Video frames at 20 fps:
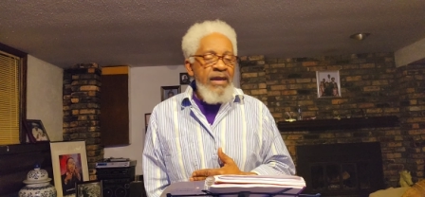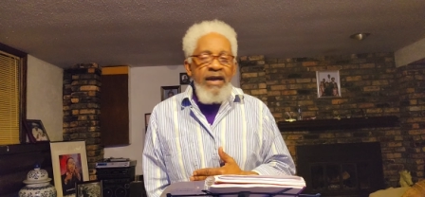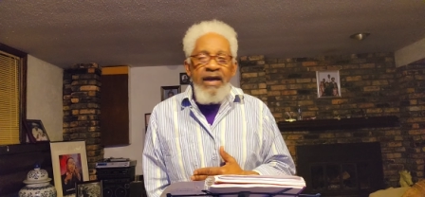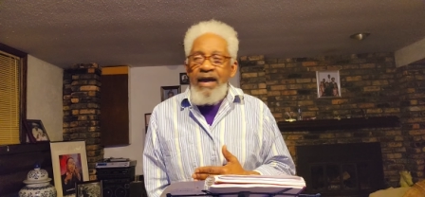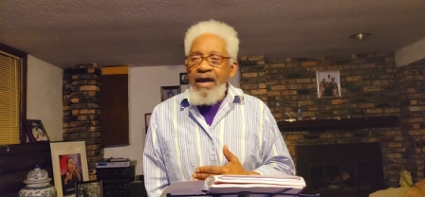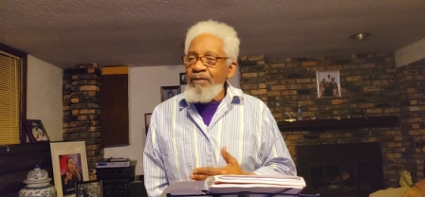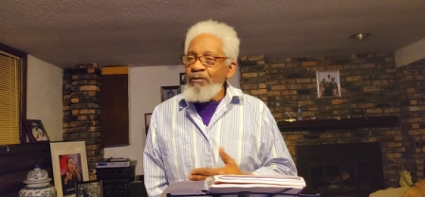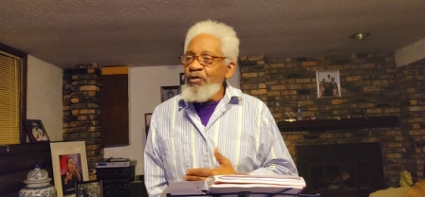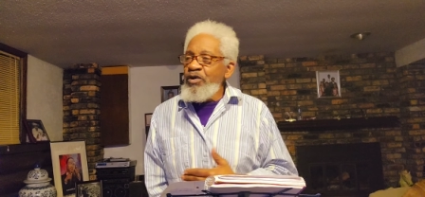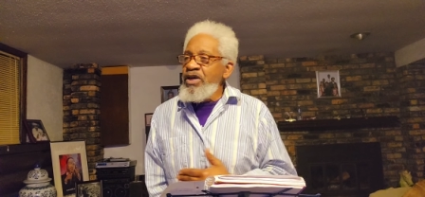
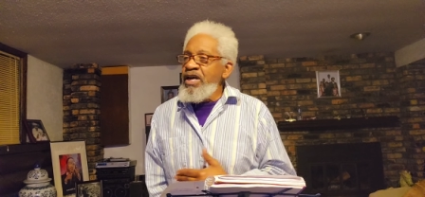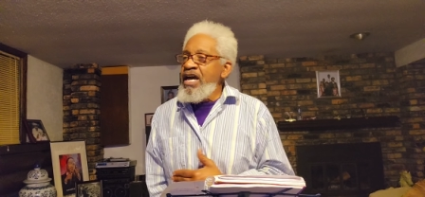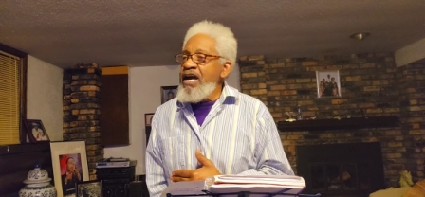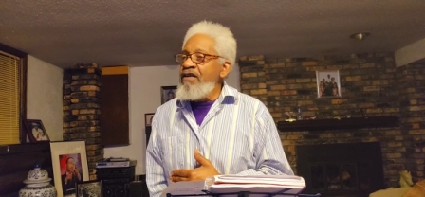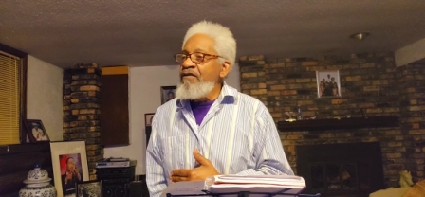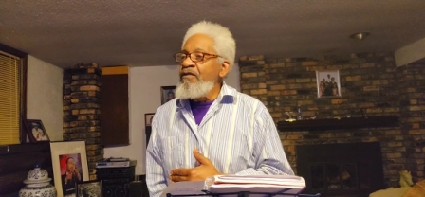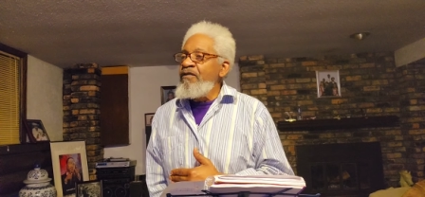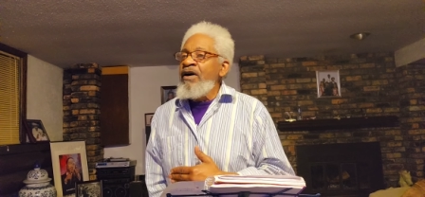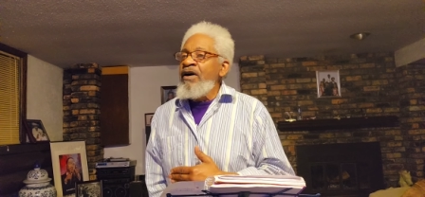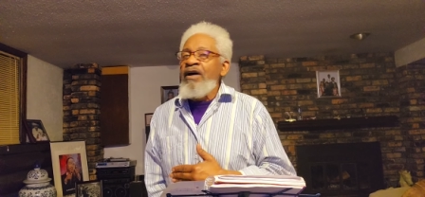And we
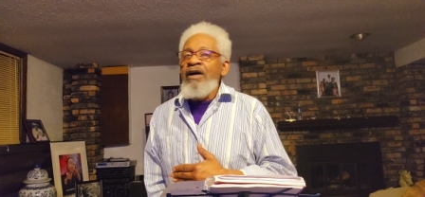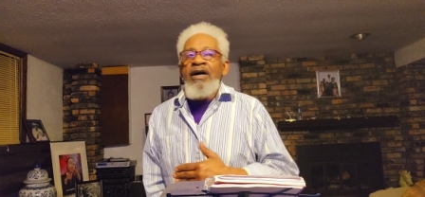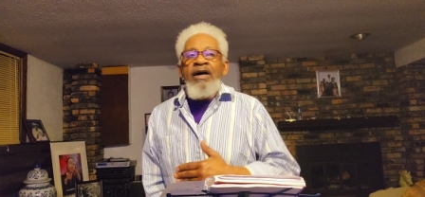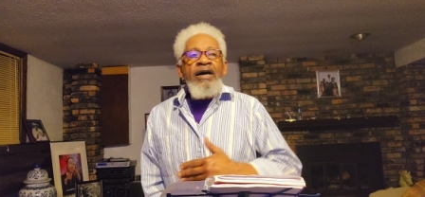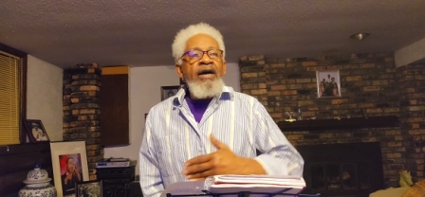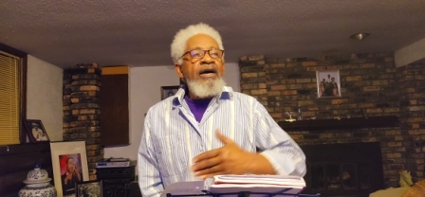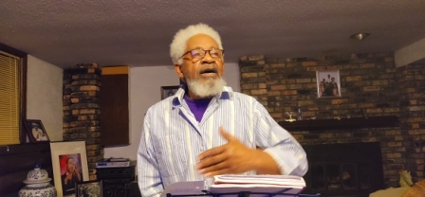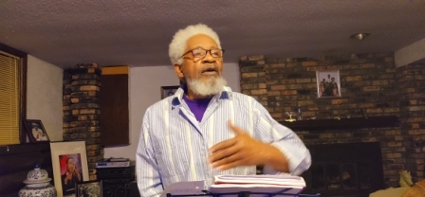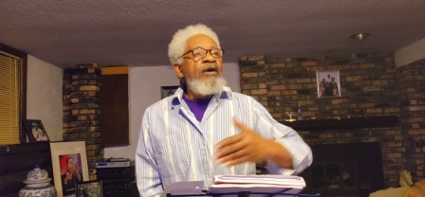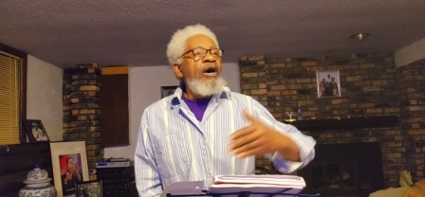have
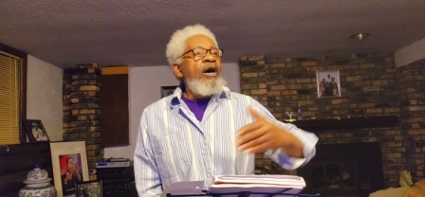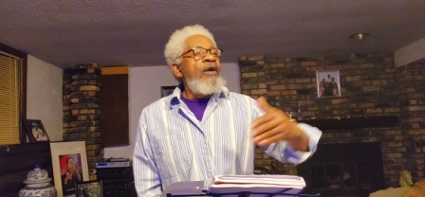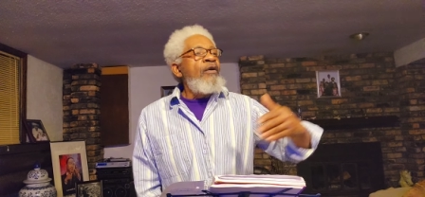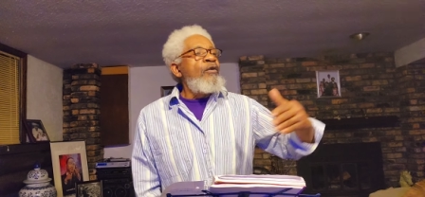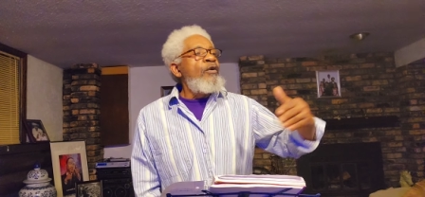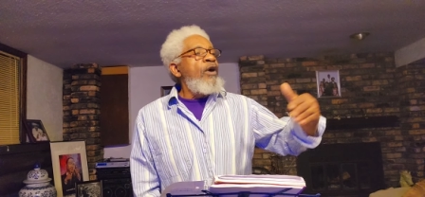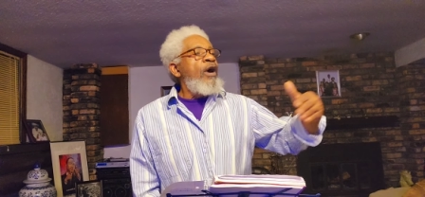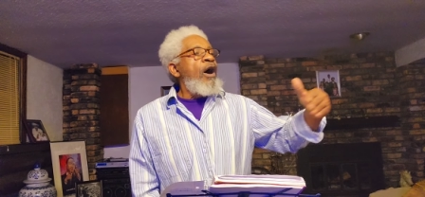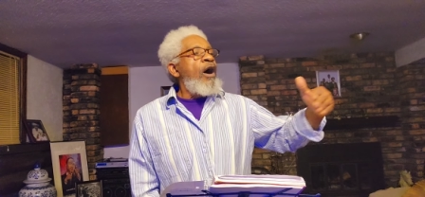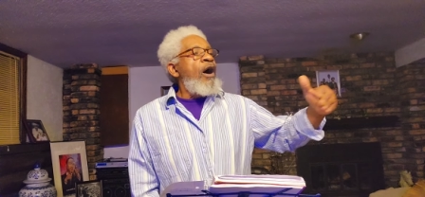
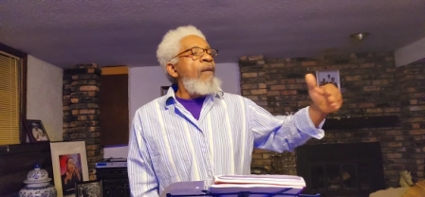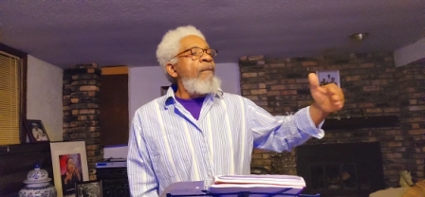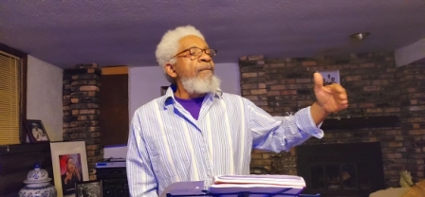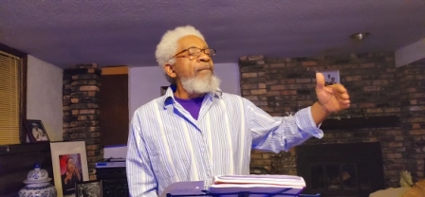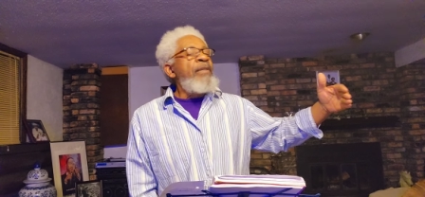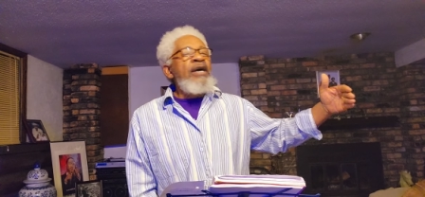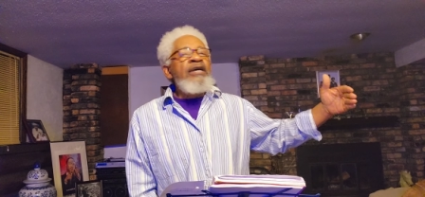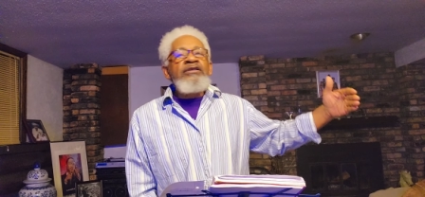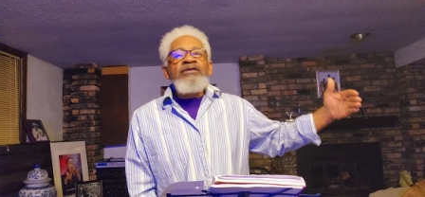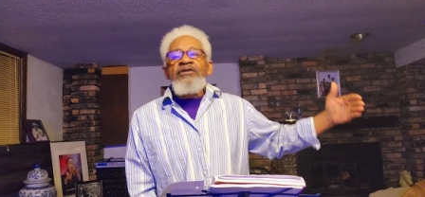
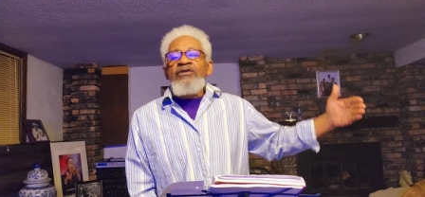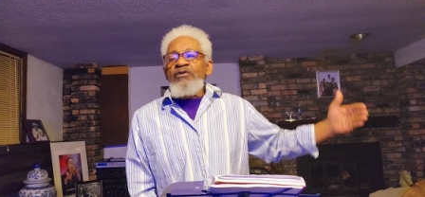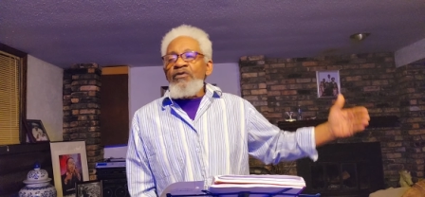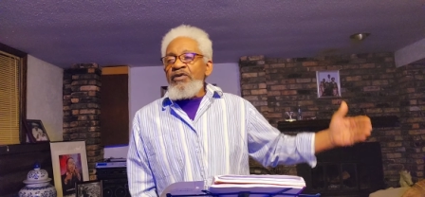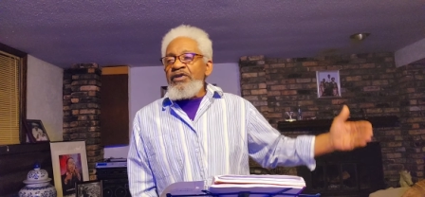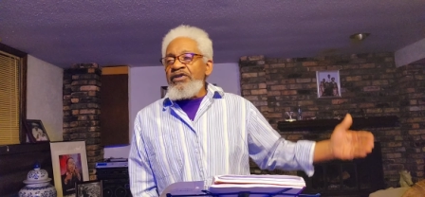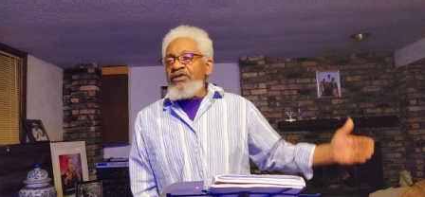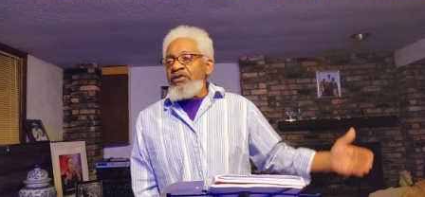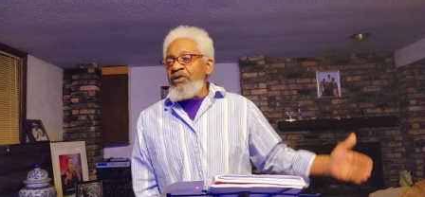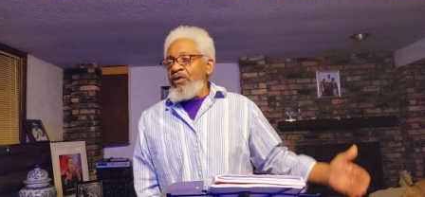abundant
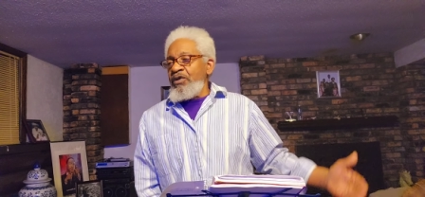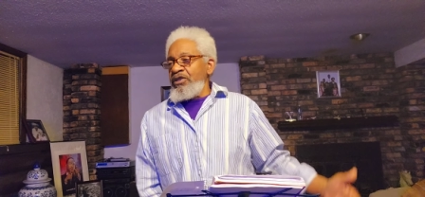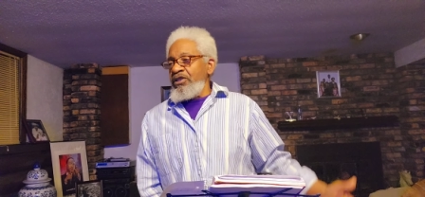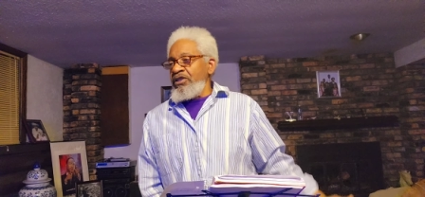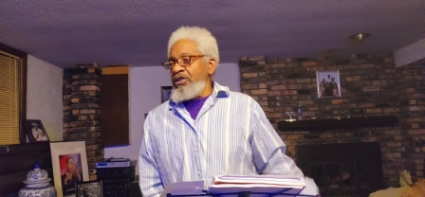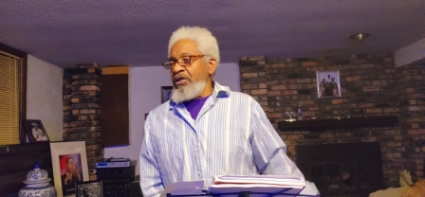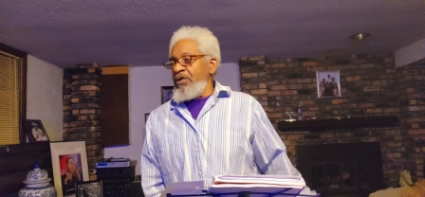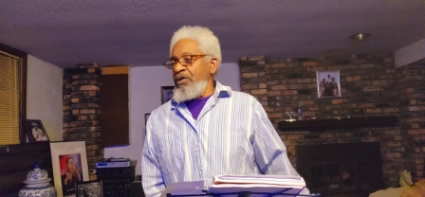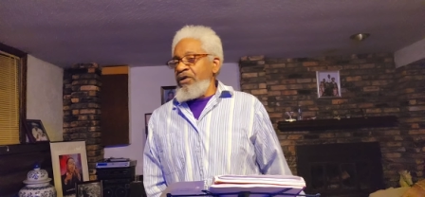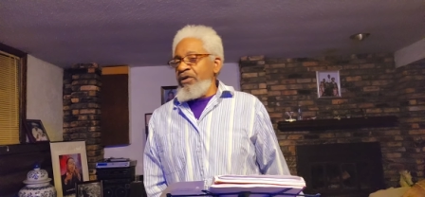resources
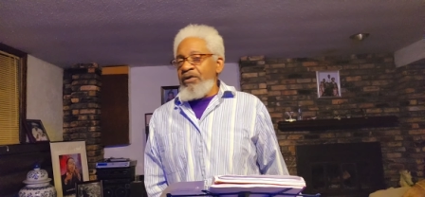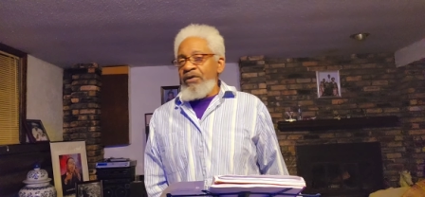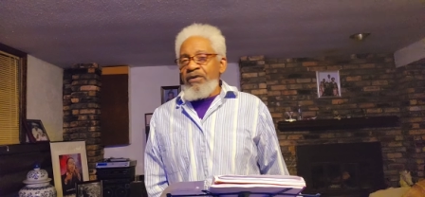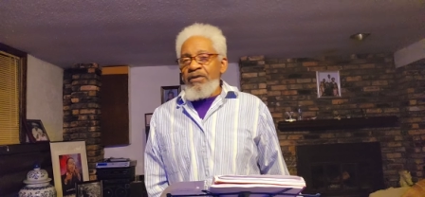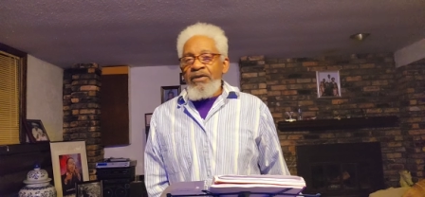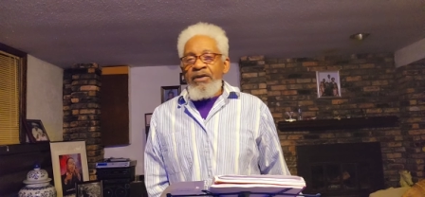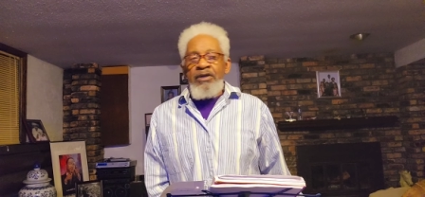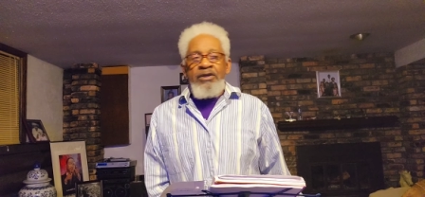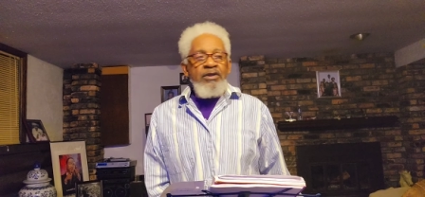on the earth